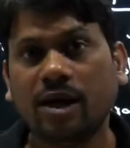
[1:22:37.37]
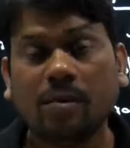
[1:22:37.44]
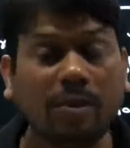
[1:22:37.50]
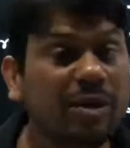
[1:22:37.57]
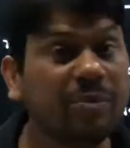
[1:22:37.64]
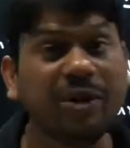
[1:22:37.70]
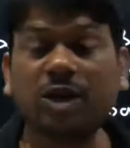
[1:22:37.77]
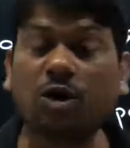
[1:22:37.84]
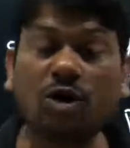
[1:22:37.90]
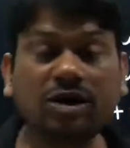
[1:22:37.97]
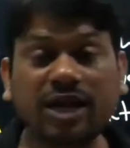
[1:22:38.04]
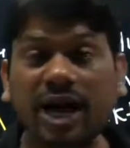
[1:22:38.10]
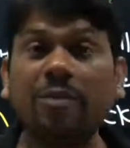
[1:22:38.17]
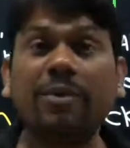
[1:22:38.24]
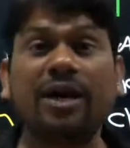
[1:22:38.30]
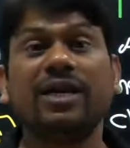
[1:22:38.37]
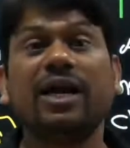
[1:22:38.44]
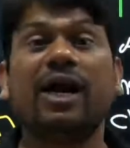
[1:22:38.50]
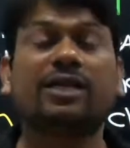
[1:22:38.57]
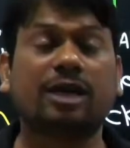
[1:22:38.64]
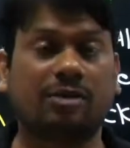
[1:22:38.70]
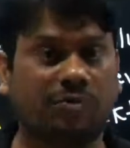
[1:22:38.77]
But we don't have any
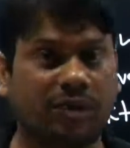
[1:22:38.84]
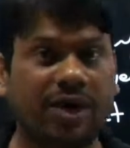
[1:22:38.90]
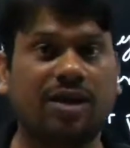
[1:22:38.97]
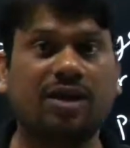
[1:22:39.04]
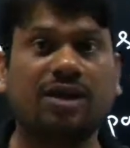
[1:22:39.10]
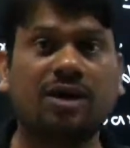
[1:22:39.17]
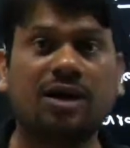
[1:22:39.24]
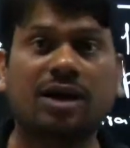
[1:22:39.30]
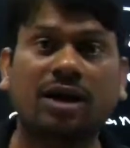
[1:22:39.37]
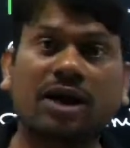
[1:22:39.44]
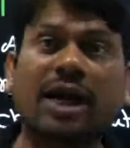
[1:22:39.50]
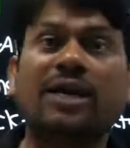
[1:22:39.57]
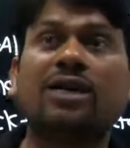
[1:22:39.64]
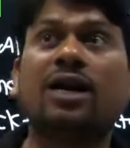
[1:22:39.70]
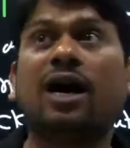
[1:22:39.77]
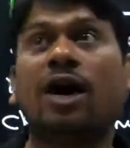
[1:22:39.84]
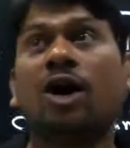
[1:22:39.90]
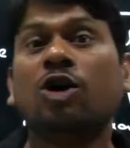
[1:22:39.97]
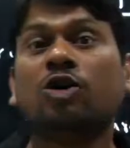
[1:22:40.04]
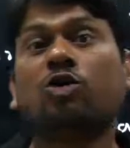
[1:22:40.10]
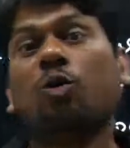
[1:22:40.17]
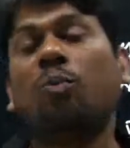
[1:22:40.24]
other way like
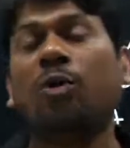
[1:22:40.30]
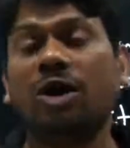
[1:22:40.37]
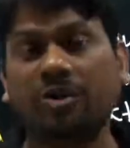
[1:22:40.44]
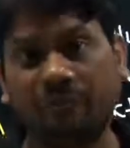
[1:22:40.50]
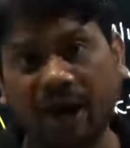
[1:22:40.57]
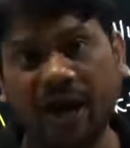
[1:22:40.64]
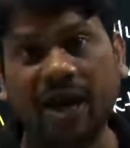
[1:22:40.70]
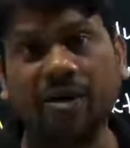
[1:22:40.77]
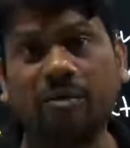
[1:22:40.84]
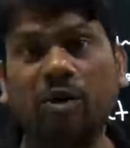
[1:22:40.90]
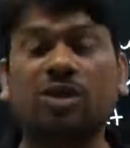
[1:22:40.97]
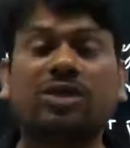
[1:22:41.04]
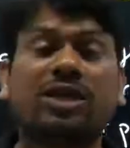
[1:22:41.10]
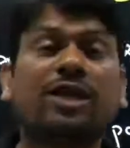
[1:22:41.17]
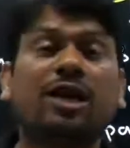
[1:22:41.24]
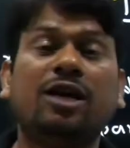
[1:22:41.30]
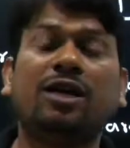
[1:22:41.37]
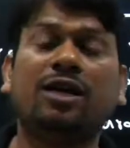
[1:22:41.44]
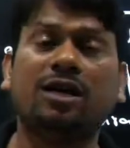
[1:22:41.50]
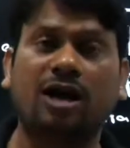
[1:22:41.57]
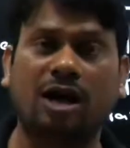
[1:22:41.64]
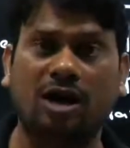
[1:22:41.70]
2.5 or
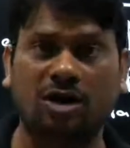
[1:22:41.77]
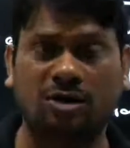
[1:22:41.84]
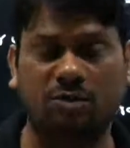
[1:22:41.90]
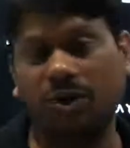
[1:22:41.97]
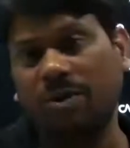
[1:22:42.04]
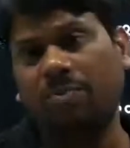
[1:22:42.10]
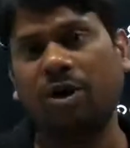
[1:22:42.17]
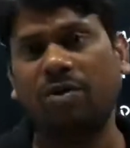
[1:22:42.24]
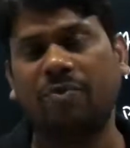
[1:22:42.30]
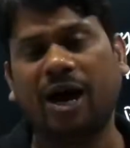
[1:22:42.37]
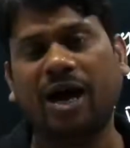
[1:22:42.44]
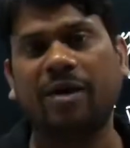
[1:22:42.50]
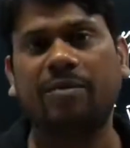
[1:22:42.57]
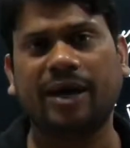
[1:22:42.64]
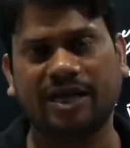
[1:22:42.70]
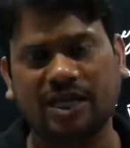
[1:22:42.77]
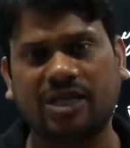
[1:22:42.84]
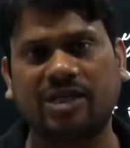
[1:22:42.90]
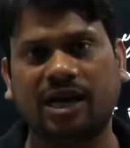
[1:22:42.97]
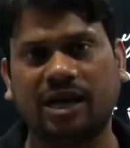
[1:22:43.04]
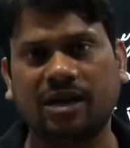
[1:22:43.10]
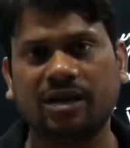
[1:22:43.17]
3 or 1.5,
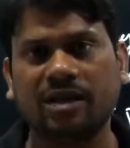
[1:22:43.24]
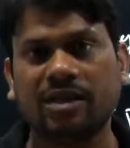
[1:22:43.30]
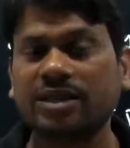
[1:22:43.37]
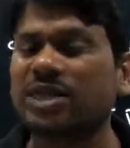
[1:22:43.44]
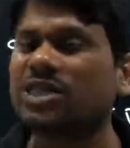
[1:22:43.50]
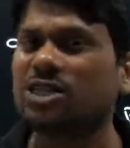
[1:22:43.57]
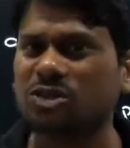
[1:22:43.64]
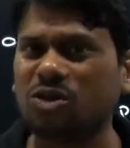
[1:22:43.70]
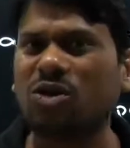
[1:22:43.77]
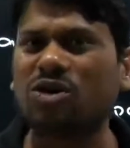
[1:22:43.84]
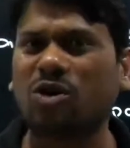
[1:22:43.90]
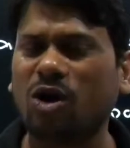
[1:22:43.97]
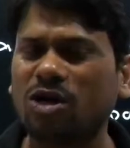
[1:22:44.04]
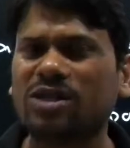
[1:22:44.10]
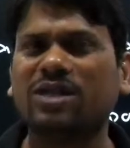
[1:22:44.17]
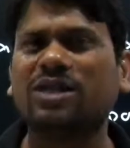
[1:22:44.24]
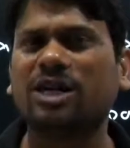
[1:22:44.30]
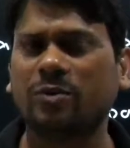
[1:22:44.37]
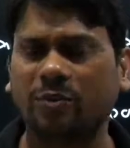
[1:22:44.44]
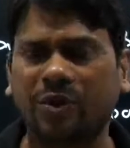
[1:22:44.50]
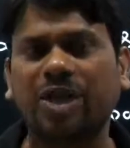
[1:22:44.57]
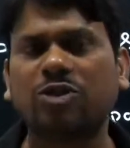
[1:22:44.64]
etc. This is not
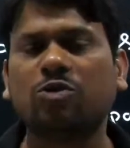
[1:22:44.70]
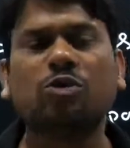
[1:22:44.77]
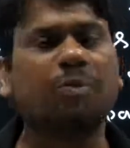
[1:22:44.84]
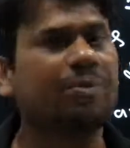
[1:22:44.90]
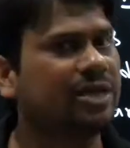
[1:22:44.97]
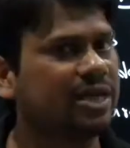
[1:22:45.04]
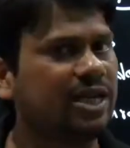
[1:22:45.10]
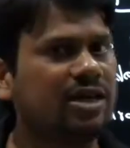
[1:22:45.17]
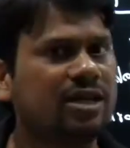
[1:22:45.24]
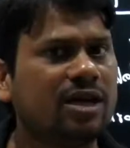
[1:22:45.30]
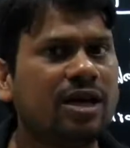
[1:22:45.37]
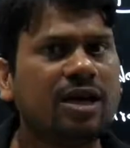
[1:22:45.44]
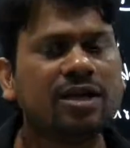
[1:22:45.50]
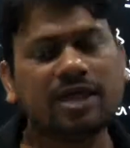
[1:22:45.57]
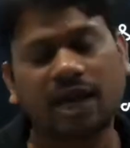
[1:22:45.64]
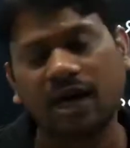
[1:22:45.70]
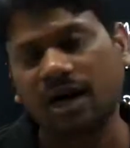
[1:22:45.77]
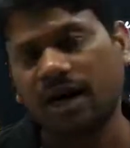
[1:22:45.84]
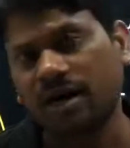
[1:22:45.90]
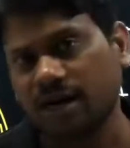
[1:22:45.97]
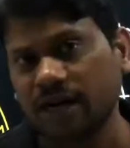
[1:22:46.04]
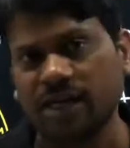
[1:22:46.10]
authentic way to represent
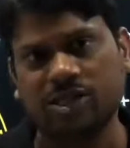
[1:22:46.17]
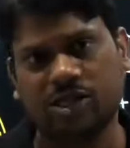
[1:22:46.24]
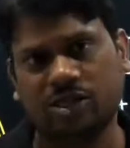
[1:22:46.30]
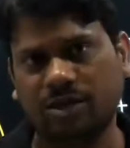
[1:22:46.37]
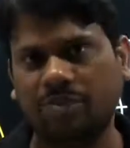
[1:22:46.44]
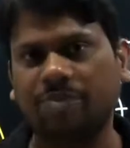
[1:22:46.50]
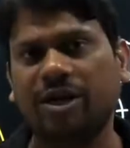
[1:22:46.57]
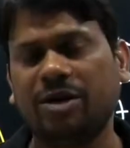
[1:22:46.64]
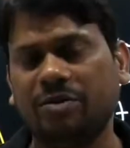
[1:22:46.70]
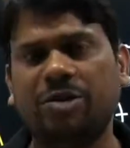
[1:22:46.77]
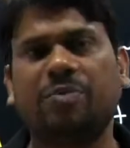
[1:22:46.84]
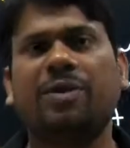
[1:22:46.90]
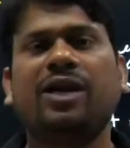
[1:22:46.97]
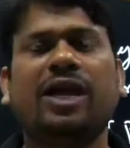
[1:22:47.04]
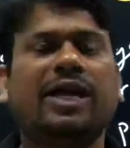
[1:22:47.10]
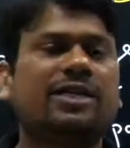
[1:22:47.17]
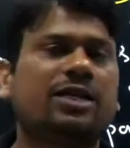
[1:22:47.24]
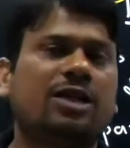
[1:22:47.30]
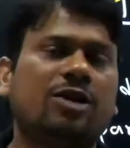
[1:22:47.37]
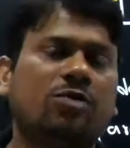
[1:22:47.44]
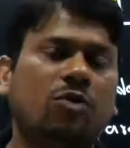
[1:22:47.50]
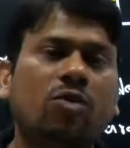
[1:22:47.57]
the relationship in between
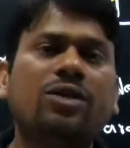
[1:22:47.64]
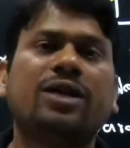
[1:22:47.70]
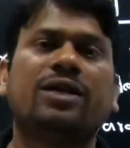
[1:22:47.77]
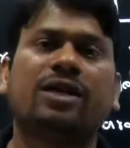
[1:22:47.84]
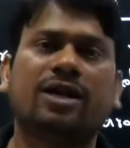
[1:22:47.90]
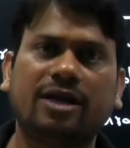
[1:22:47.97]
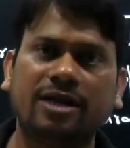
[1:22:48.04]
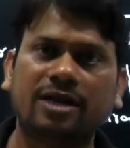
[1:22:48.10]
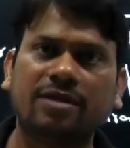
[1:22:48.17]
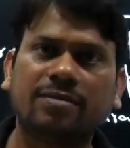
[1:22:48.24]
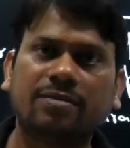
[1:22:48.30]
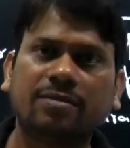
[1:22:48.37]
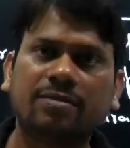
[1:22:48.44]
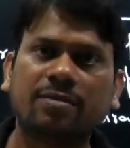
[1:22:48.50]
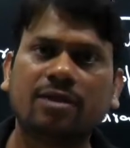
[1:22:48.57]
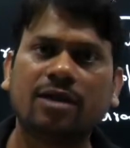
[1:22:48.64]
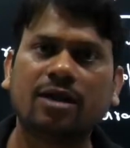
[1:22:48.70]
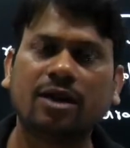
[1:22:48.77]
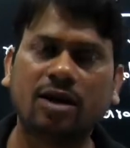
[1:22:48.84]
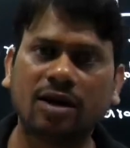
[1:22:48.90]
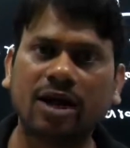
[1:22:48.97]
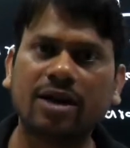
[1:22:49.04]
latching and holding current.
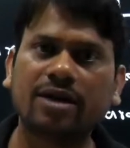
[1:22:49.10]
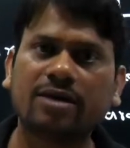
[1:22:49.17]
Okay?